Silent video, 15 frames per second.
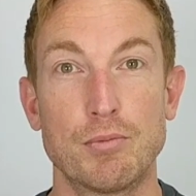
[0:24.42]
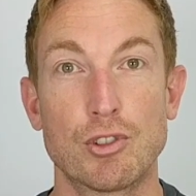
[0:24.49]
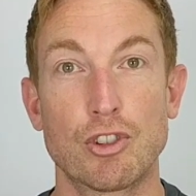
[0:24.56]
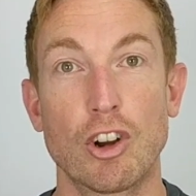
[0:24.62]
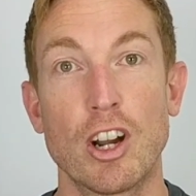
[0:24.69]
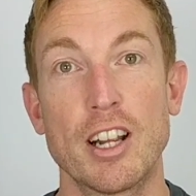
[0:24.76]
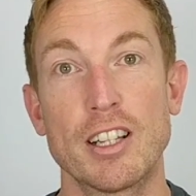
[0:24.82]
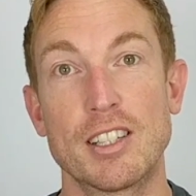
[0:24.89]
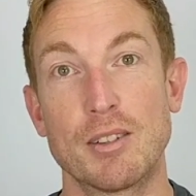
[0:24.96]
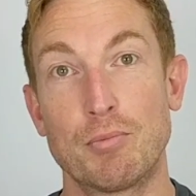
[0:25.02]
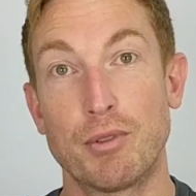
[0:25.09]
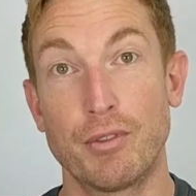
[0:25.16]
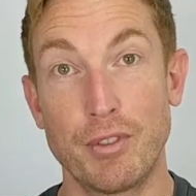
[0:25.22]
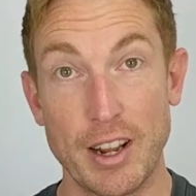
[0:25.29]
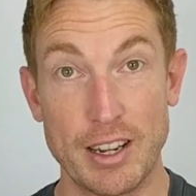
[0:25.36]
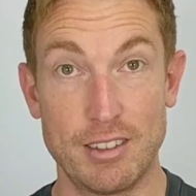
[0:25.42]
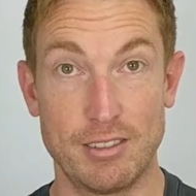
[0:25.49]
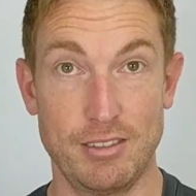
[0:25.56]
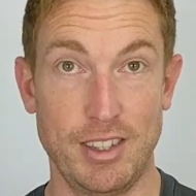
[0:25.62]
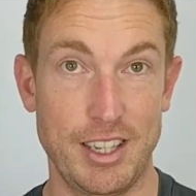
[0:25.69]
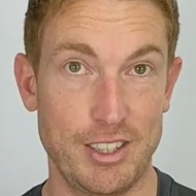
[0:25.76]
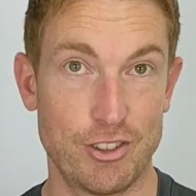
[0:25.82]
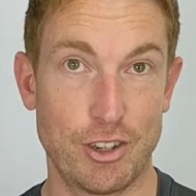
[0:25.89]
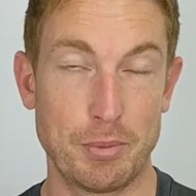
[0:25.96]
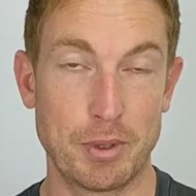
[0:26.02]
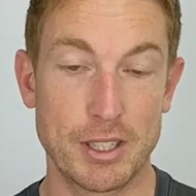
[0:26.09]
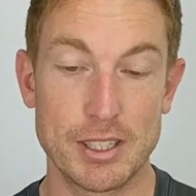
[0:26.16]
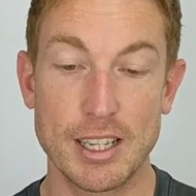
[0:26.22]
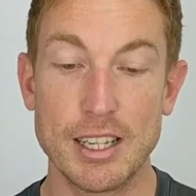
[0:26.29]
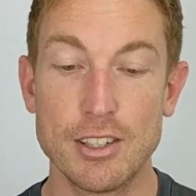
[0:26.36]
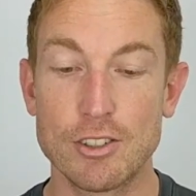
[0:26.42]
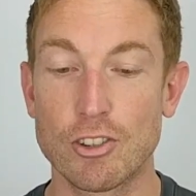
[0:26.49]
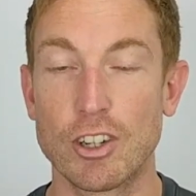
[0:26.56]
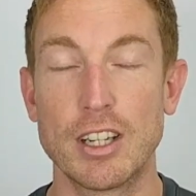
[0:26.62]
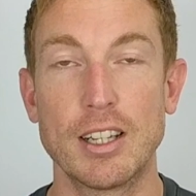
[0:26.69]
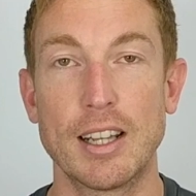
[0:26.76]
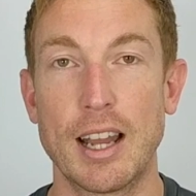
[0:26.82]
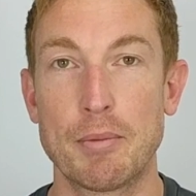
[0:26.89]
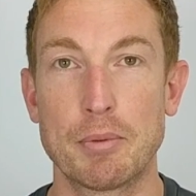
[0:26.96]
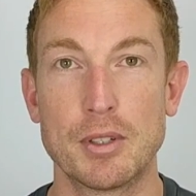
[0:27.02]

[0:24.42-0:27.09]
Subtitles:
try to prevent injury, because injury